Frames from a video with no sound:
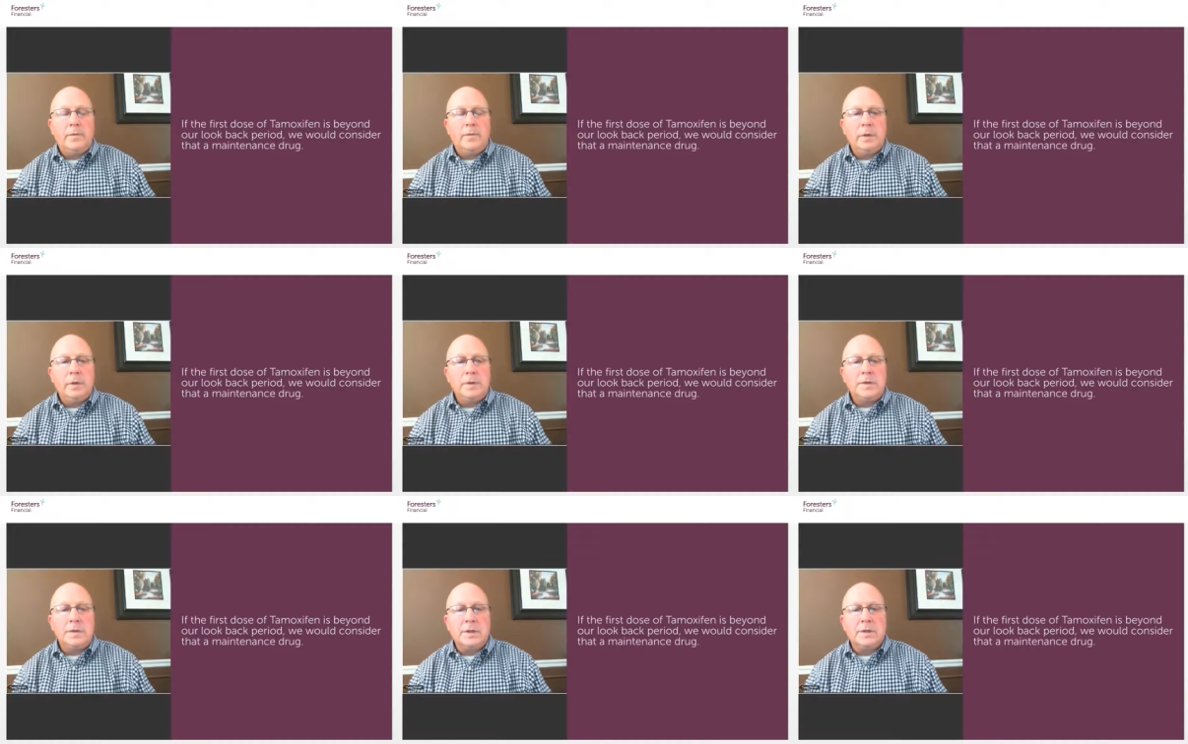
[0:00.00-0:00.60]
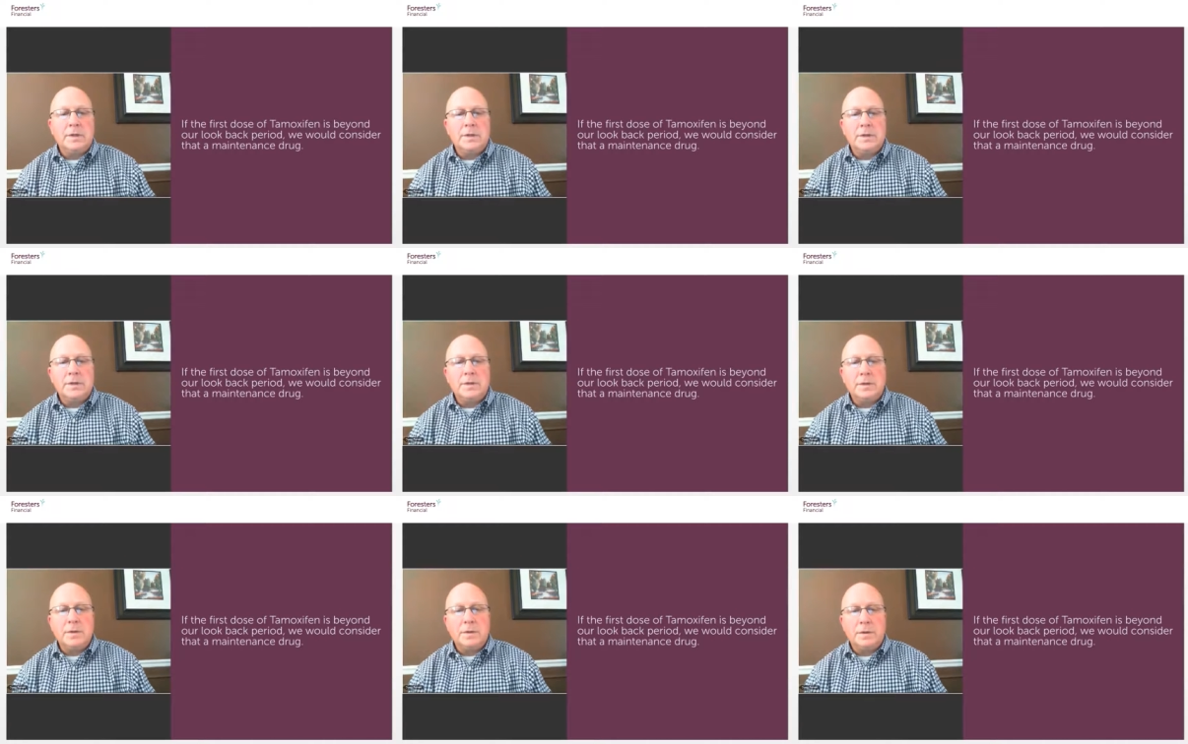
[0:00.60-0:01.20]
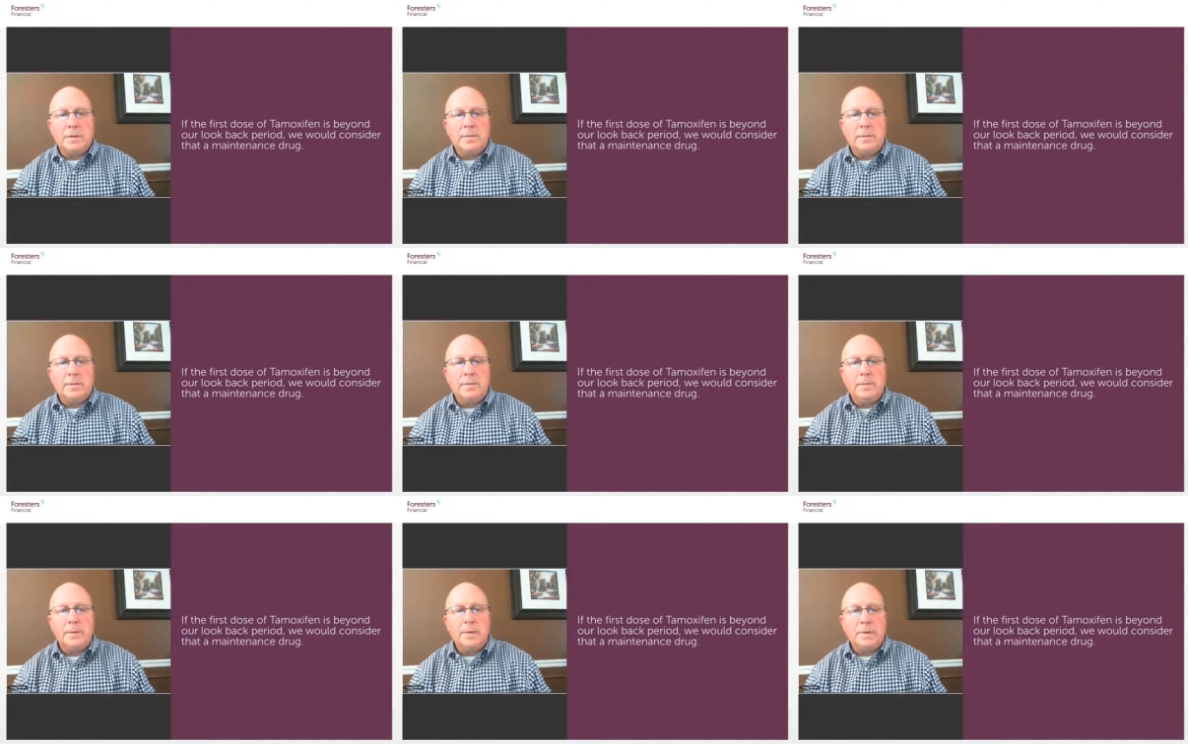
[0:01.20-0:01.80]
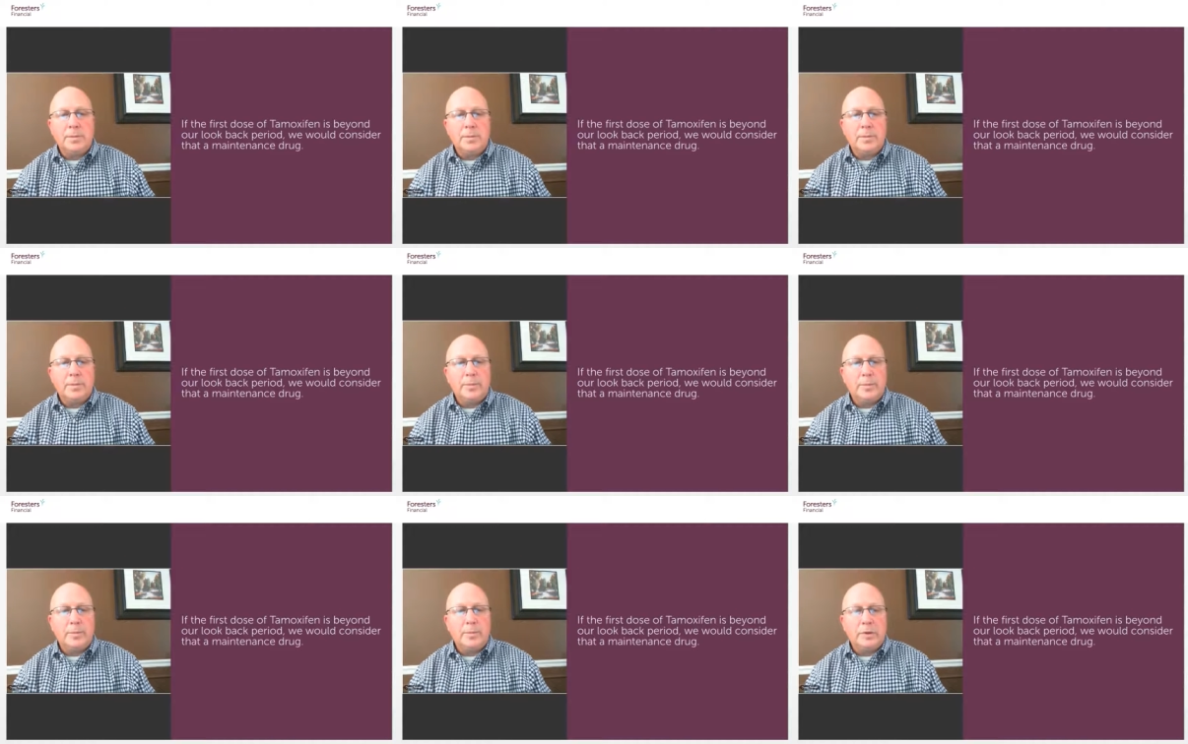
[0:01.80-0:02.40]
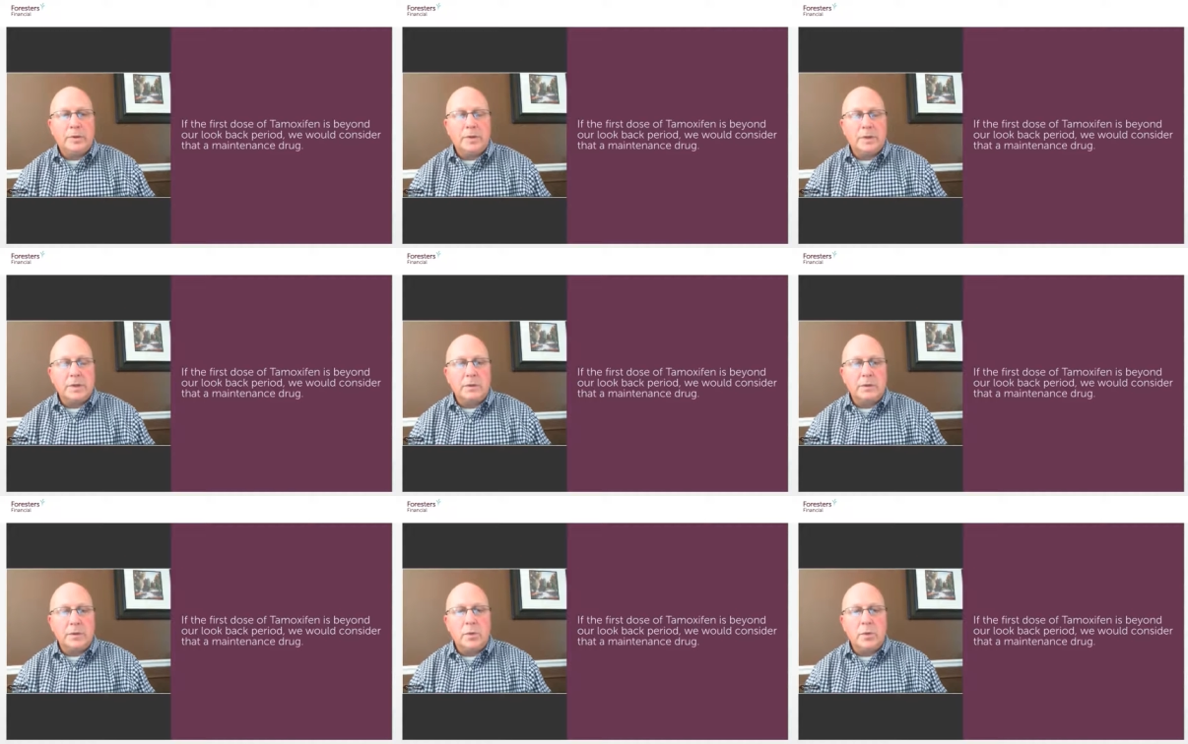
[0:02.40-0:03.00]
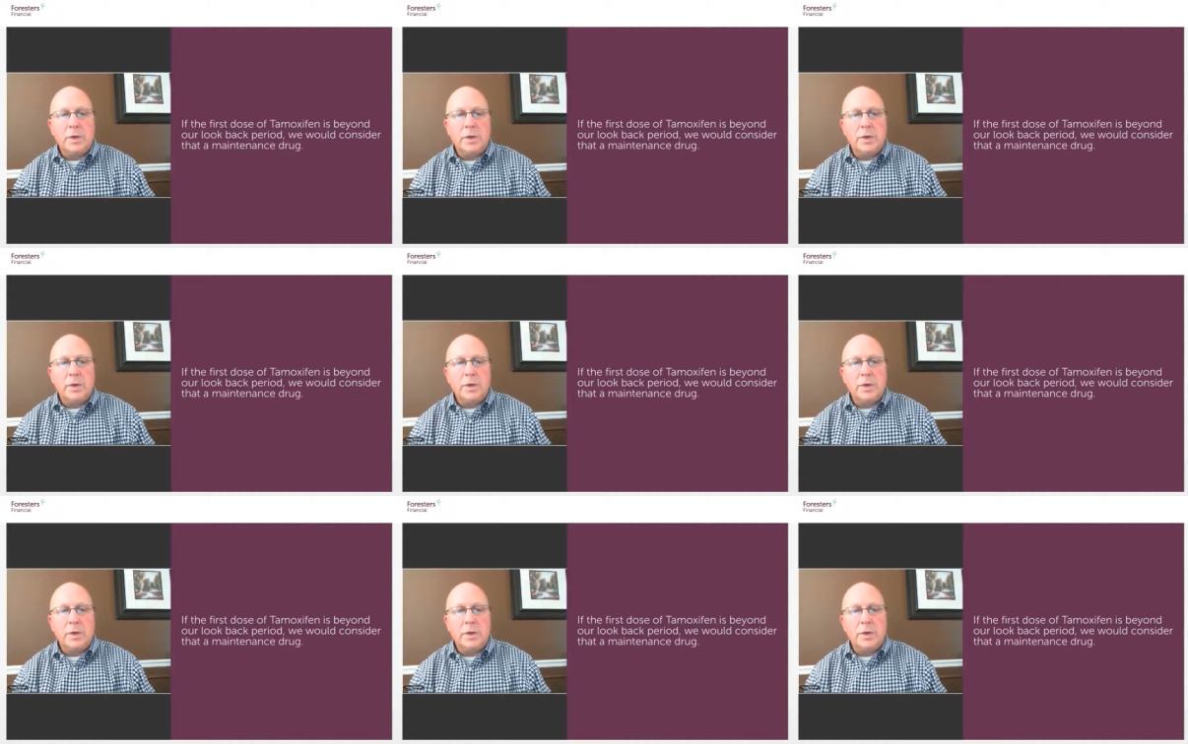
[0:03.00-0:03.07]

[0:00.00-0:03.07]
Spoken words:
for us to consider this particular